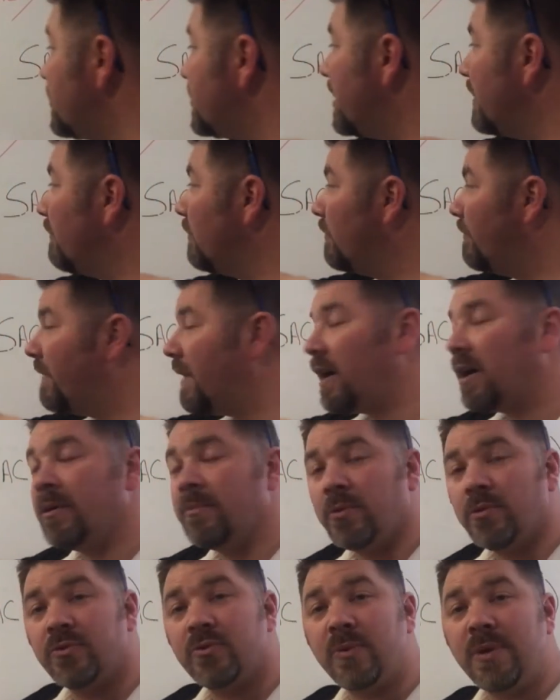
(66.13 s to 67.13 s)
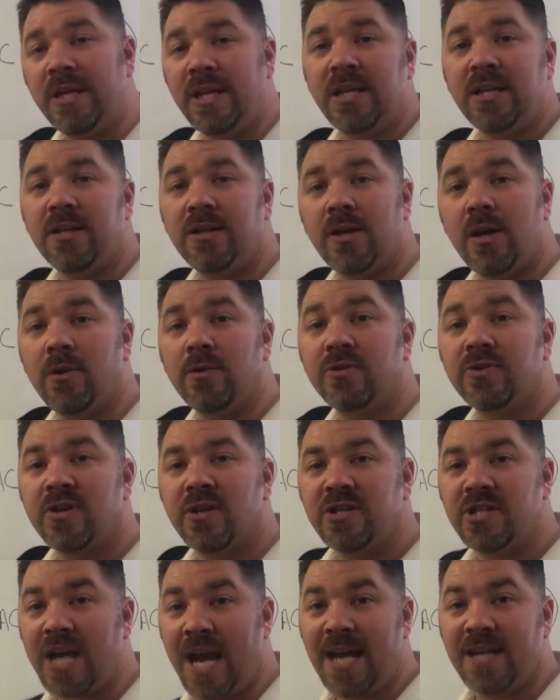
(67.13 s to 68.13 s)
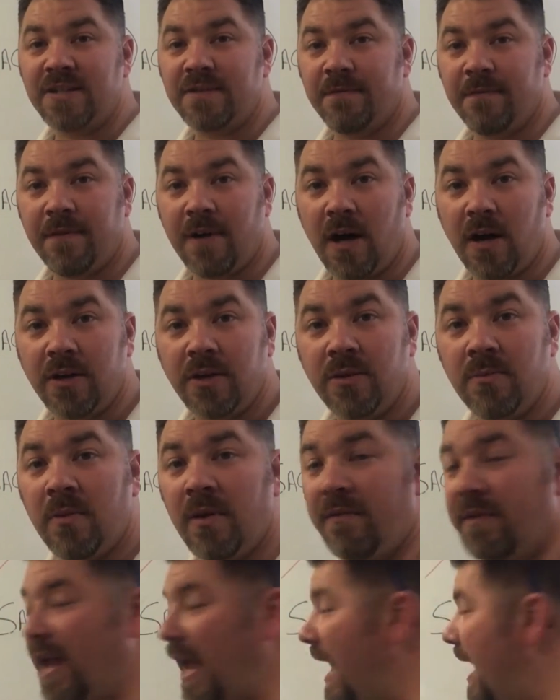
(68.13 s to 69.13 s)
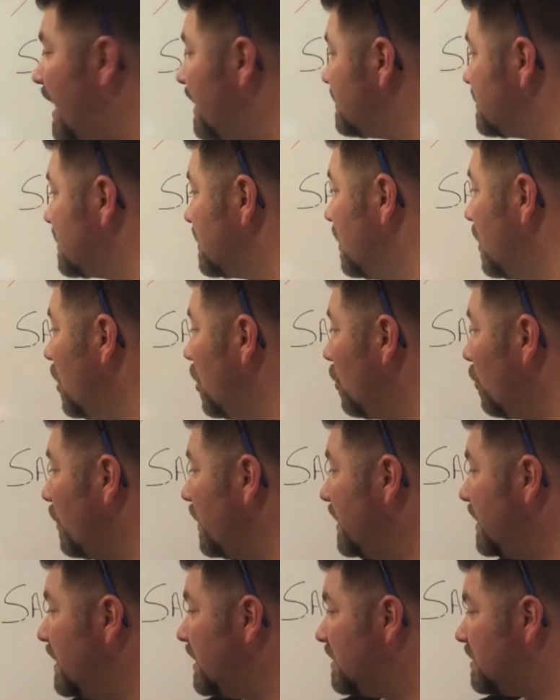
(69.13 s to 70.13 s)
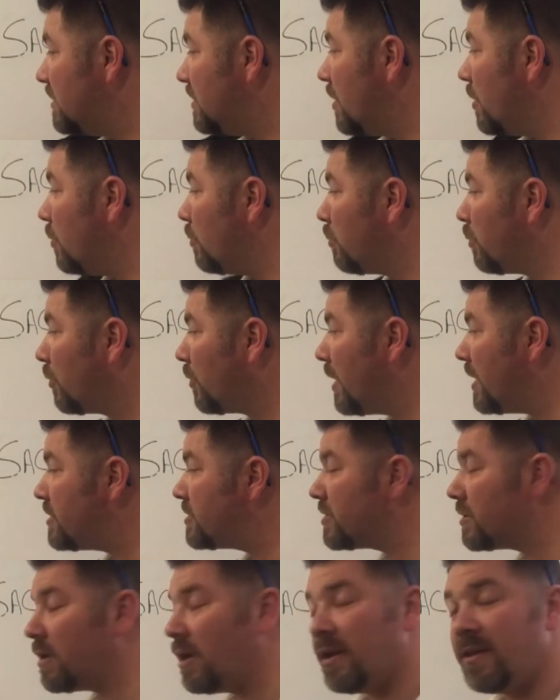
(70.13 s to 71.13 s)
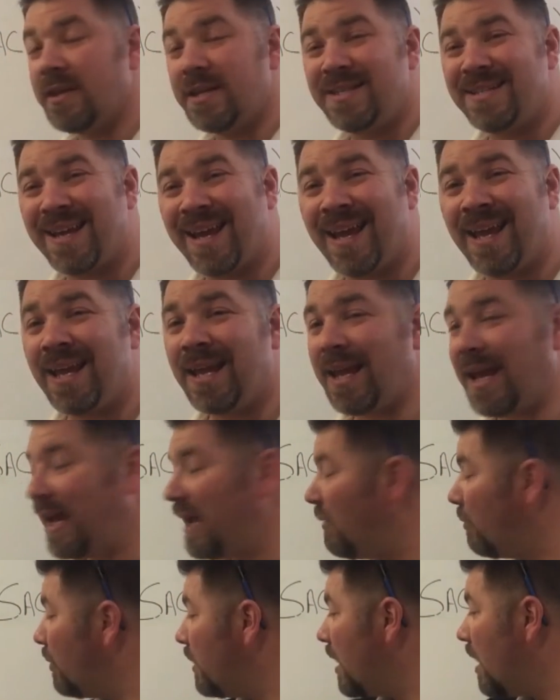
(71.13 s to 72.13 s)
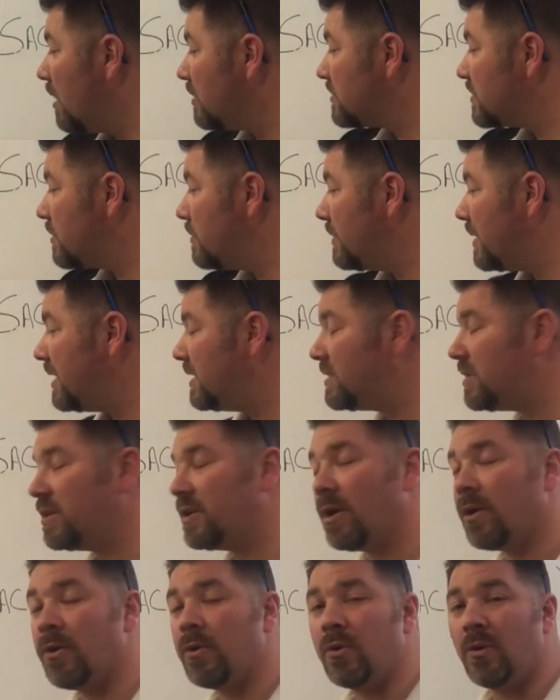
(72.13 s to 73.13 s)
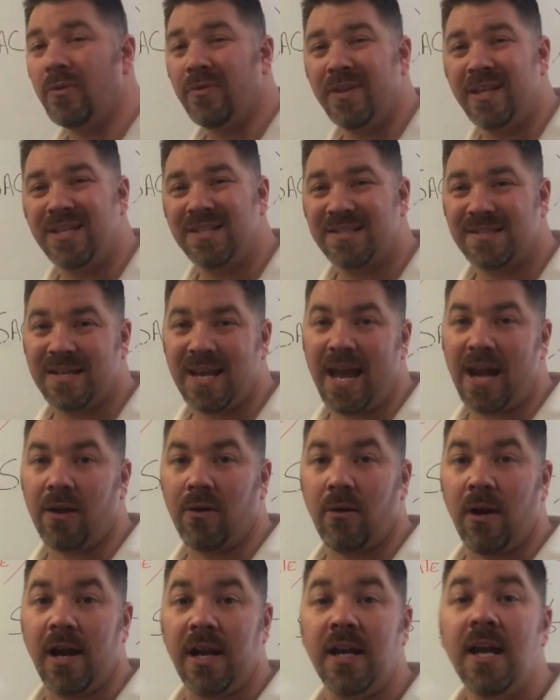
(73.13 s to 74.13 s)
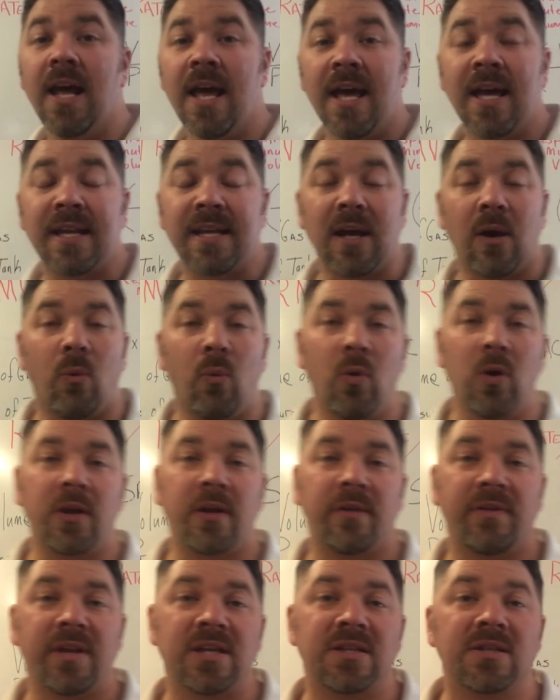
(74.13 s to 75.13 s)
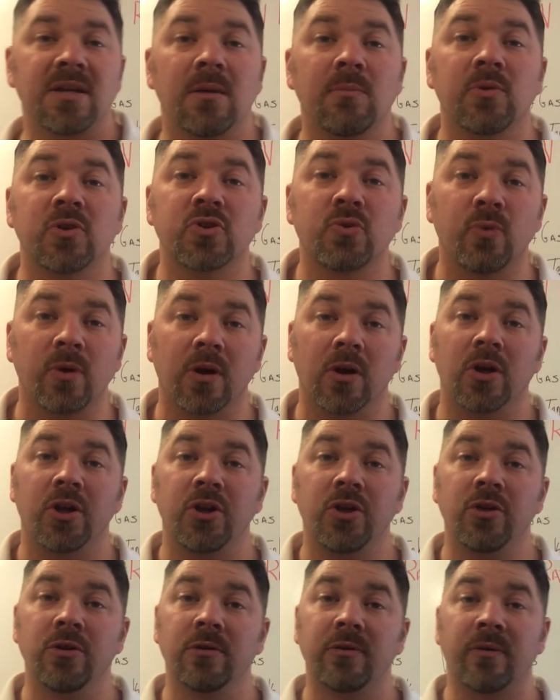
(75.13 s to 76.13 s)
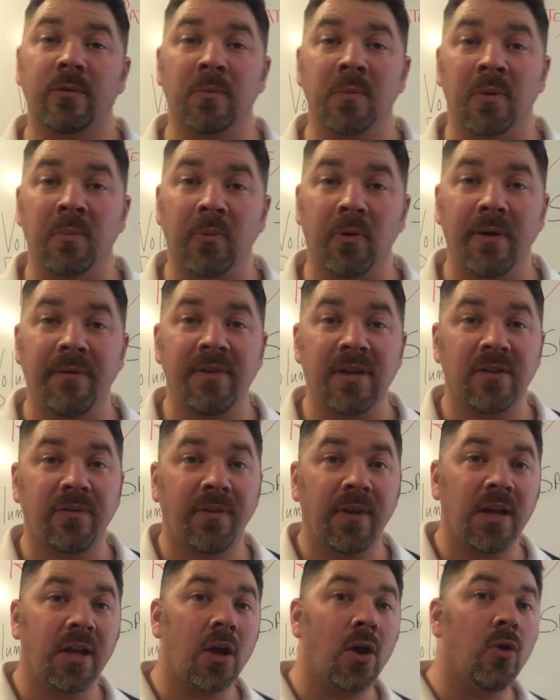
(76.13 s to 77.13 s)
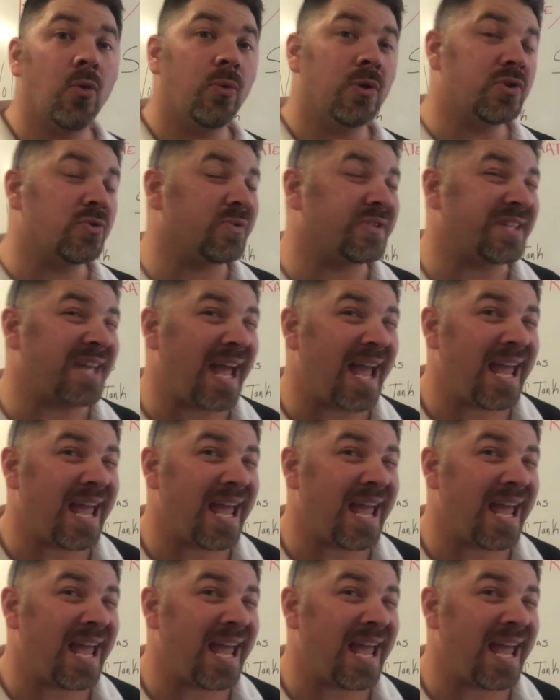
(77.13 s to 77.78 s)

there's several variables we need to know, such as volume of gas, we need to know pressure of the tank, and we also need to know the SAC rate. Now, one of these numbers we're going to use from the previous video, which was